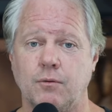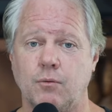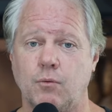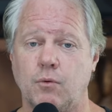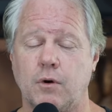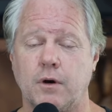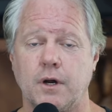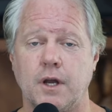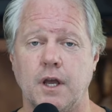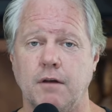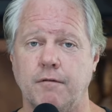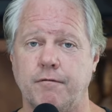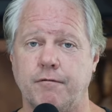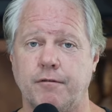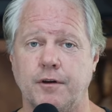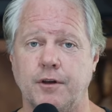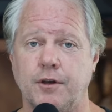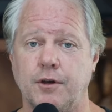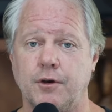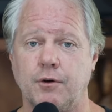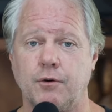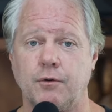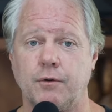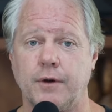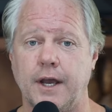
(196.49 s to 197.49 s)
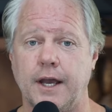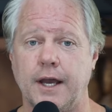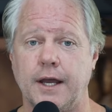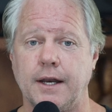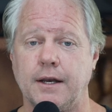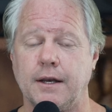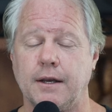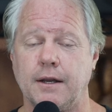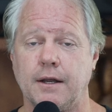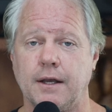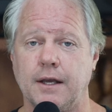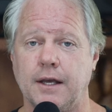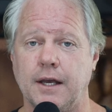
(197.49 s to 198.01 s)
working for you
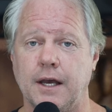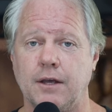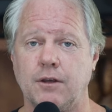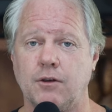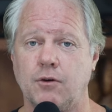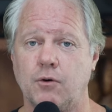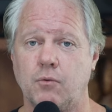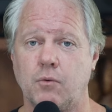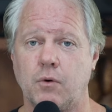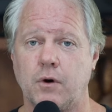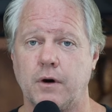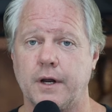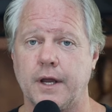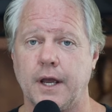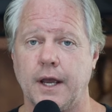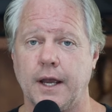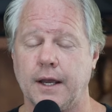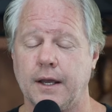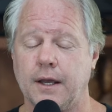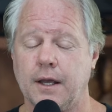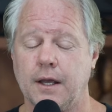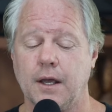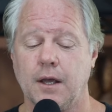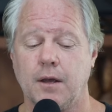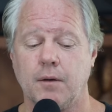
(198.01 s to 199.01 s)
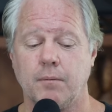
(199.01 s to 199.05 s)
and get you working.